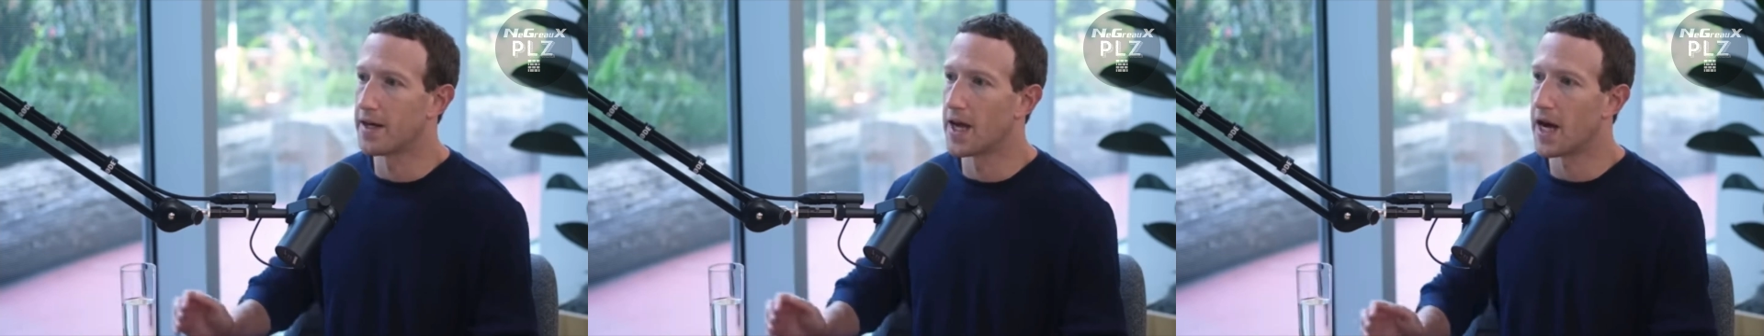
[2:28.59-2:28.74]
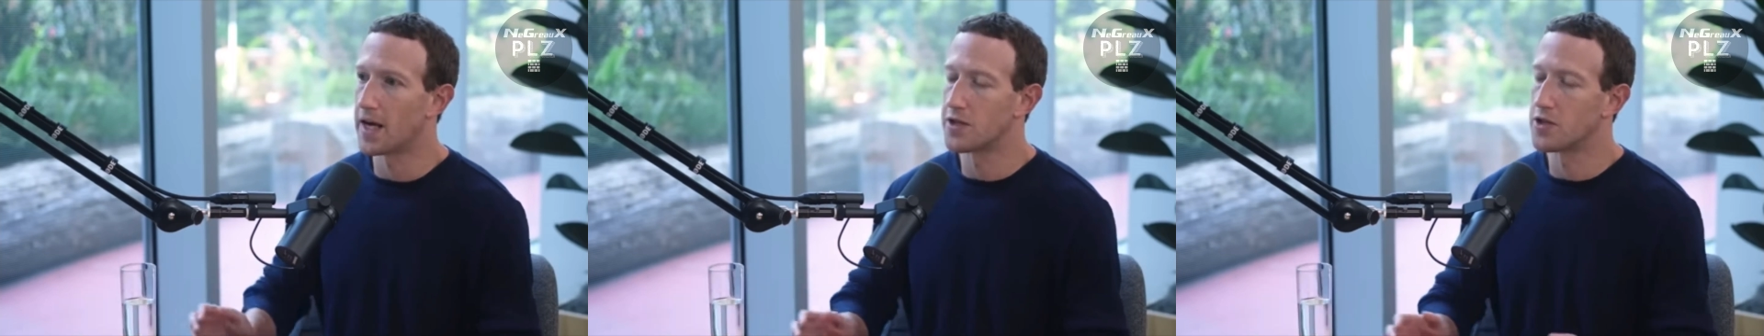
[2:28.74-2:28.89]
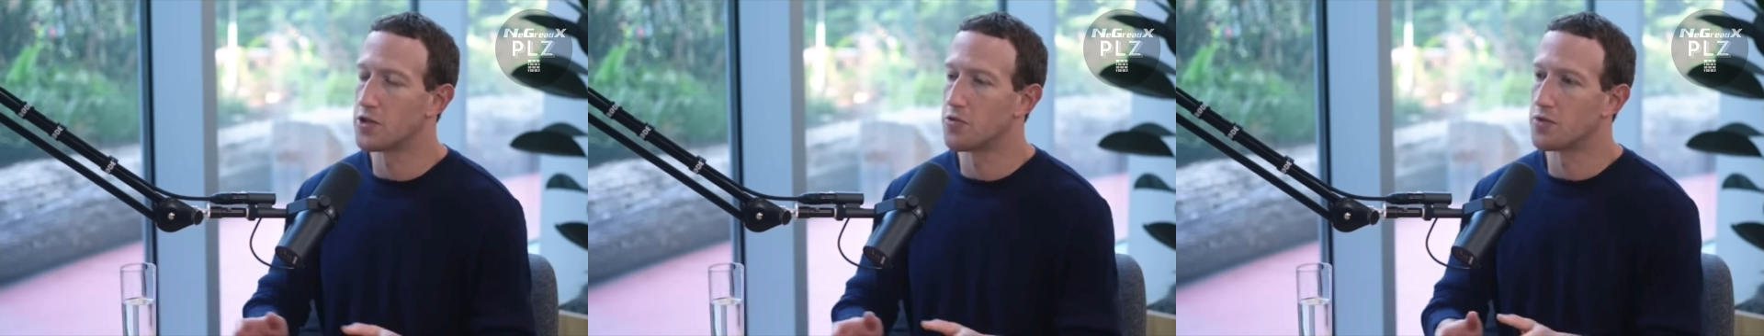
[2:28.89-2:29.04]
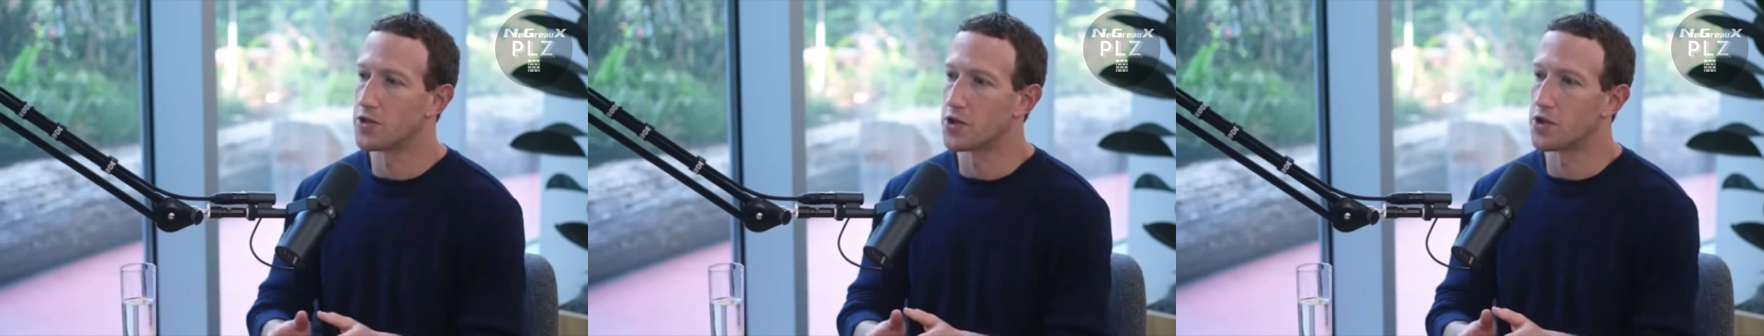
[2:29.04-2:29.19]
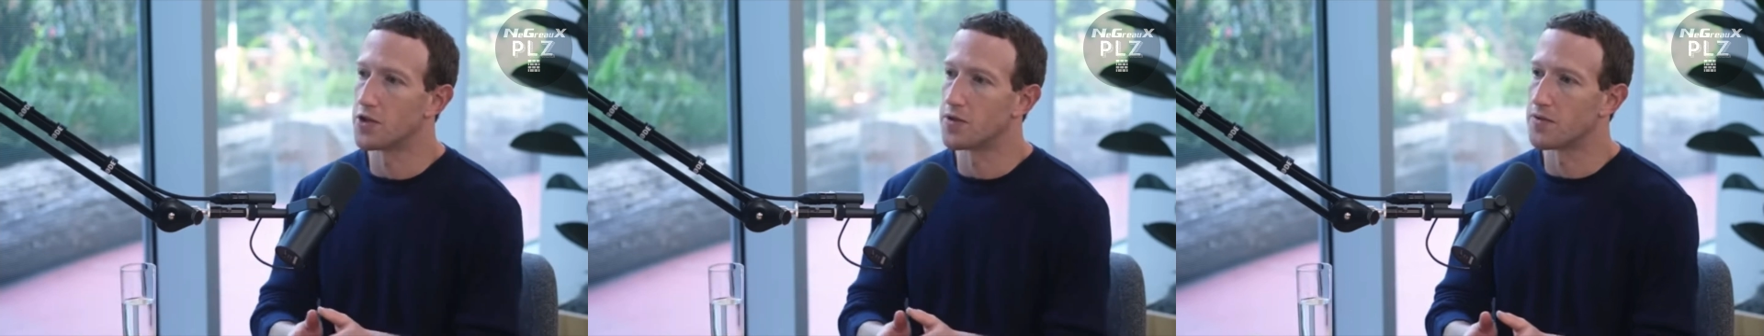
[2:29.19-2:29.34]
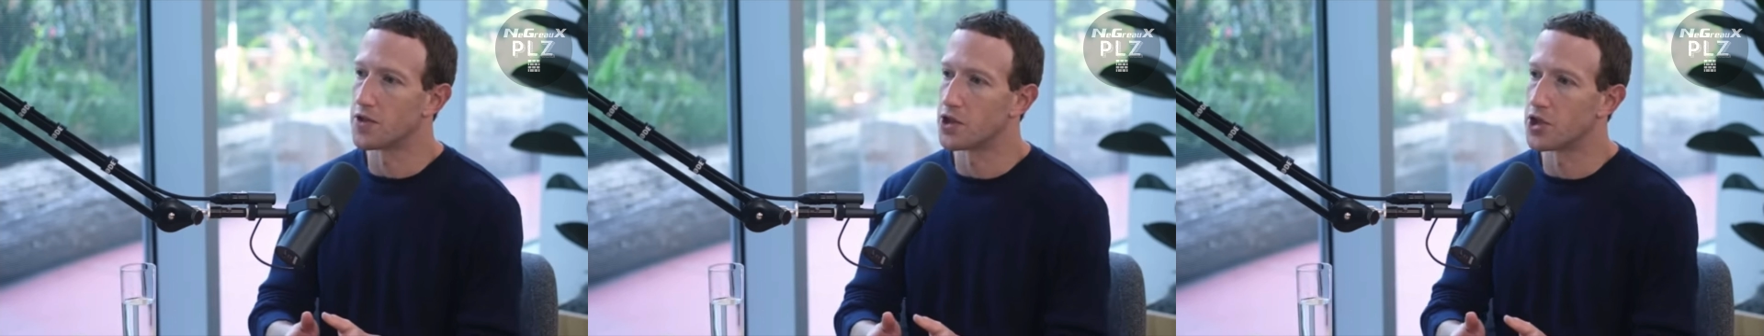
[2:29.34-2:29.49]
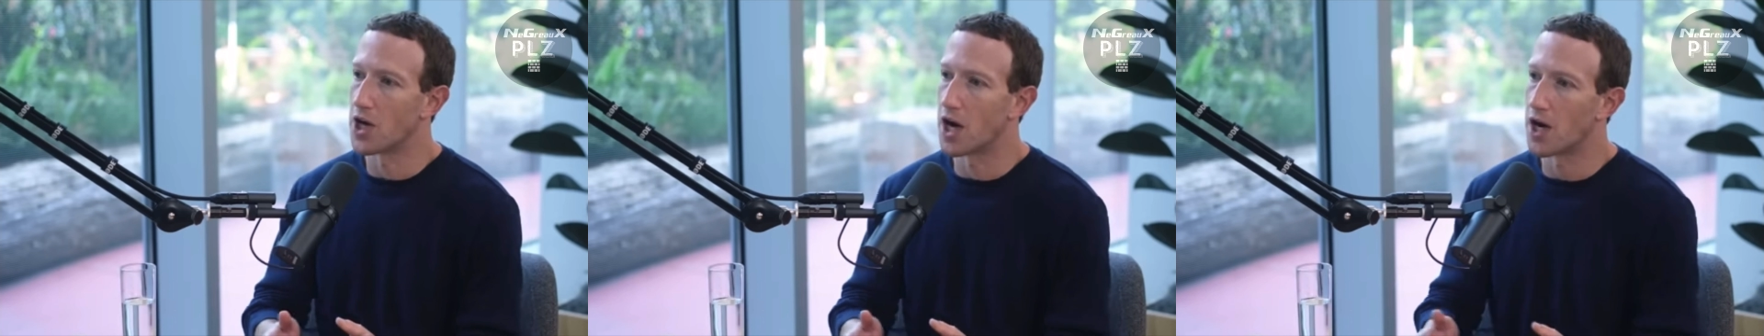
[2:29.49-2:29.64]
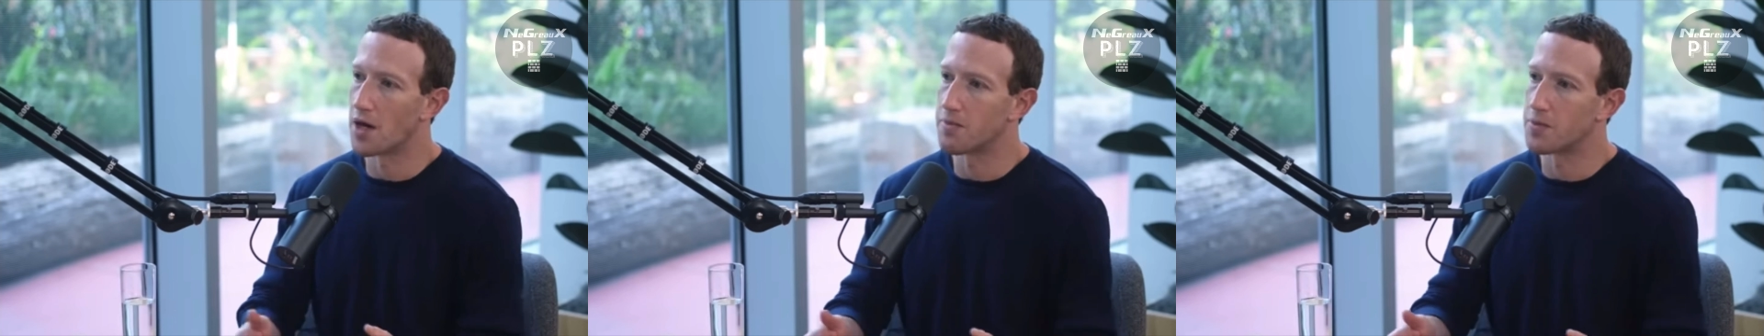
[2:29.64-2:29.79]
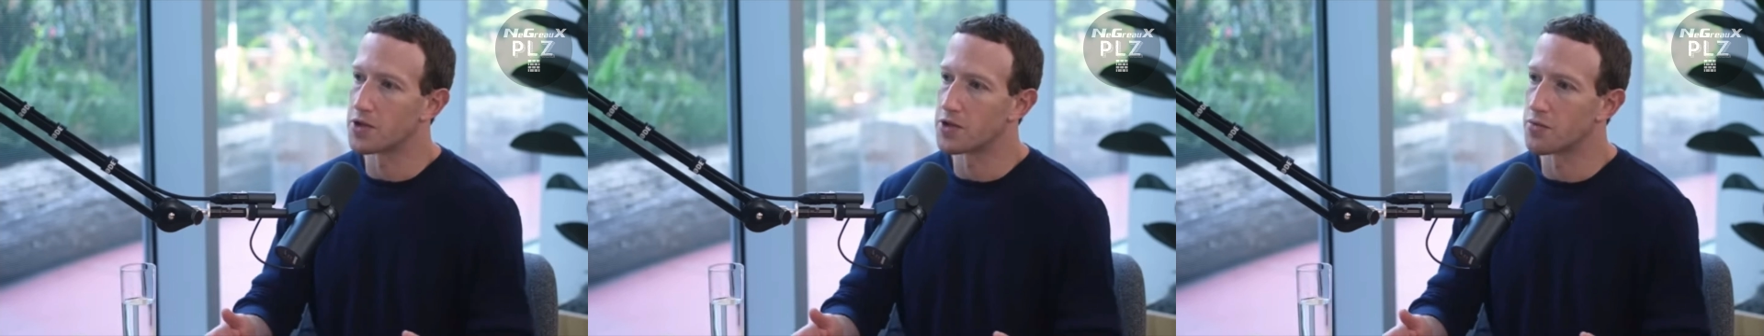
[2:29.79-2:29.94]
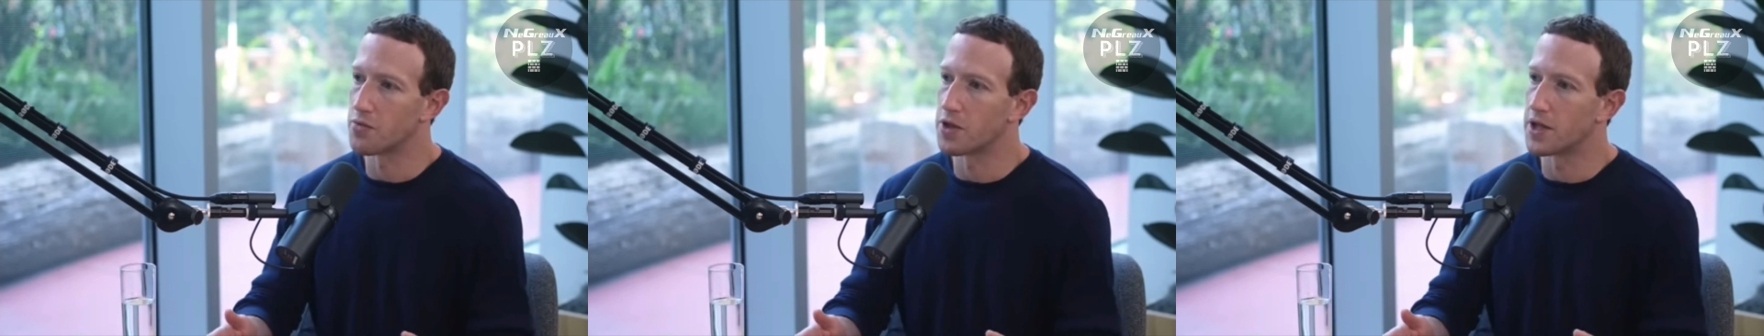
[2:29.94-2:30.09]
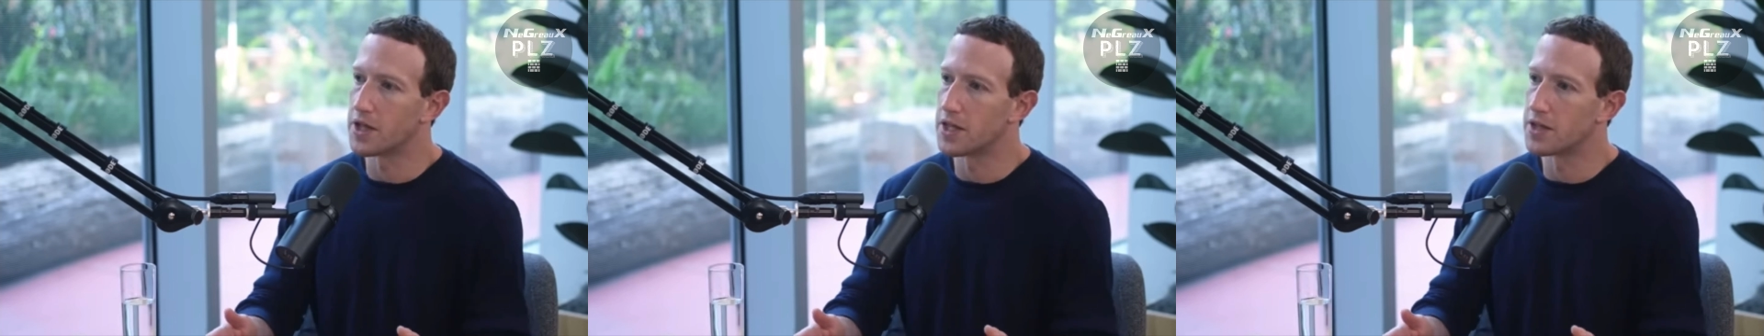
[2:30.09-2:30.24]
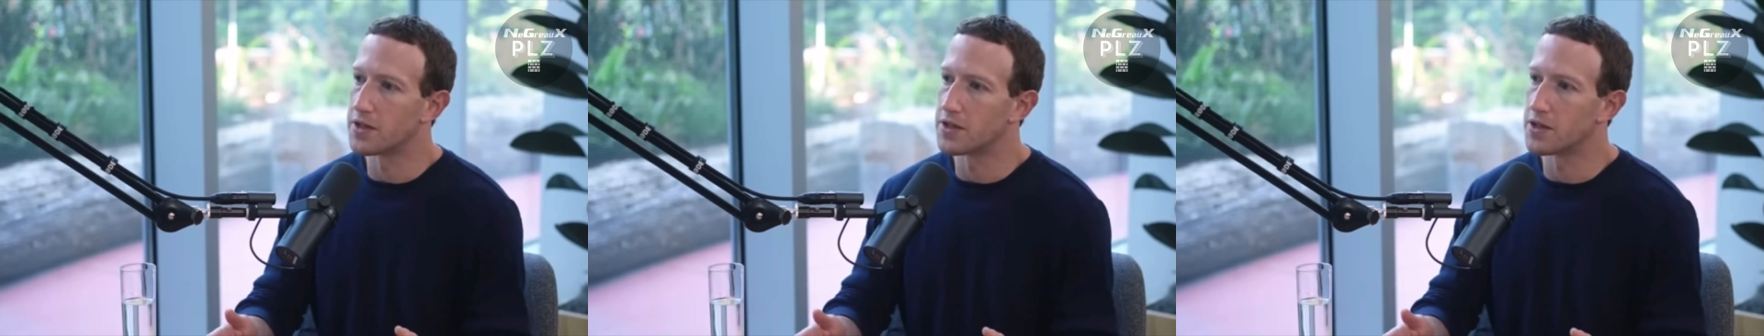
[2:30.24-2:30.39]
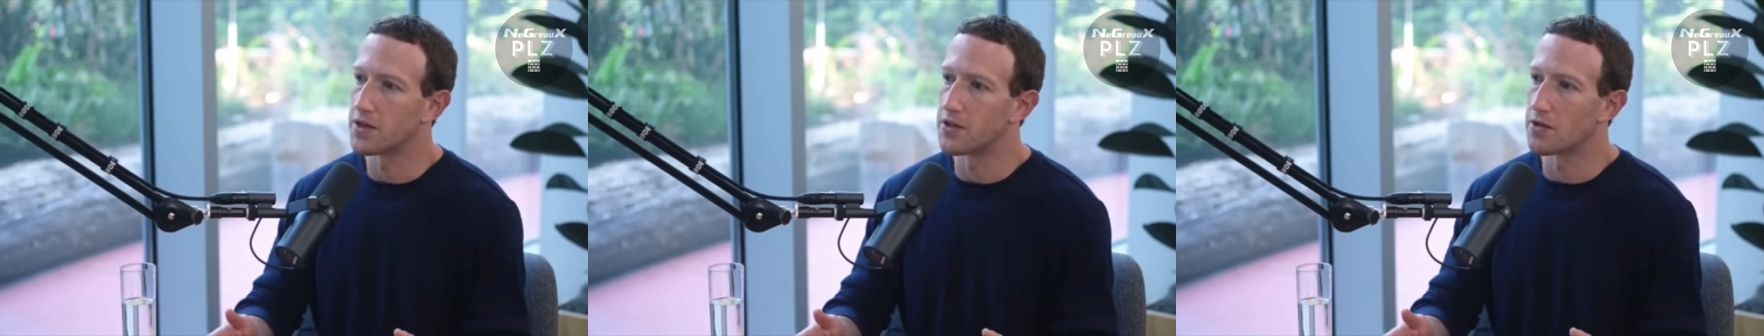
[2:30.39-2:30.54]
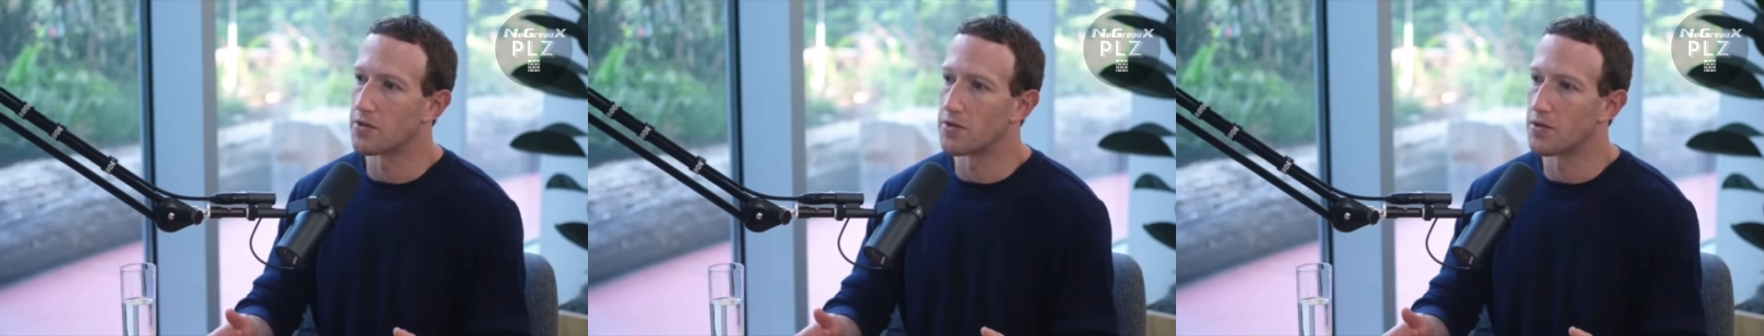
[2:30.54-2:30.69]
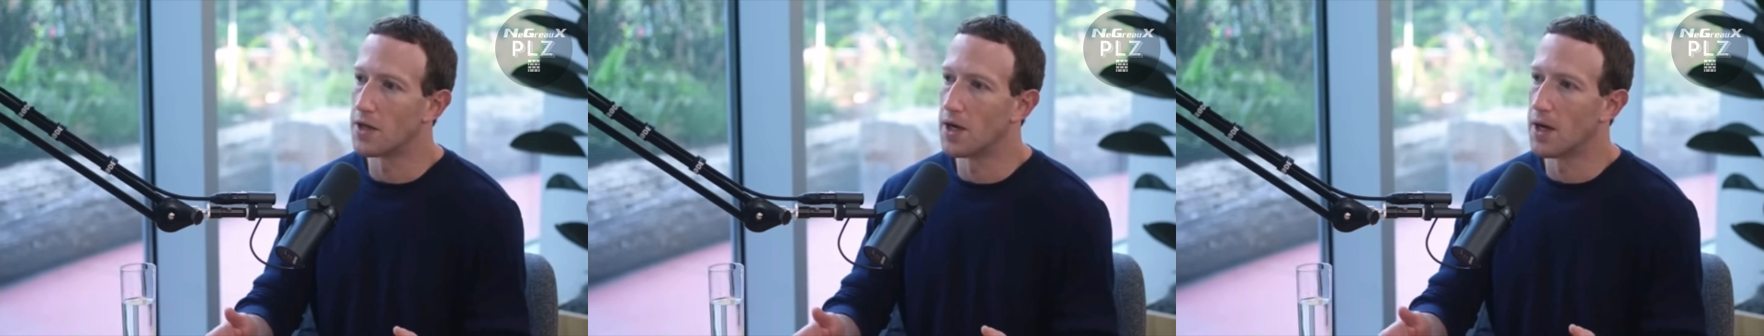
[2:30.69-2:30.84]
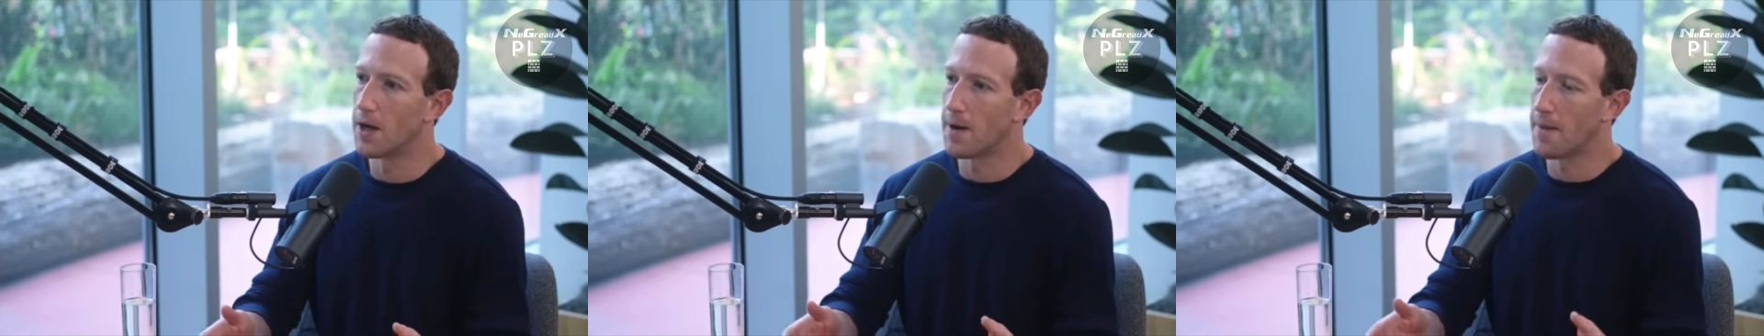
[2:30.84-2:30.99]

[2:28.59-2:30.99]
not do as good of a job as we need to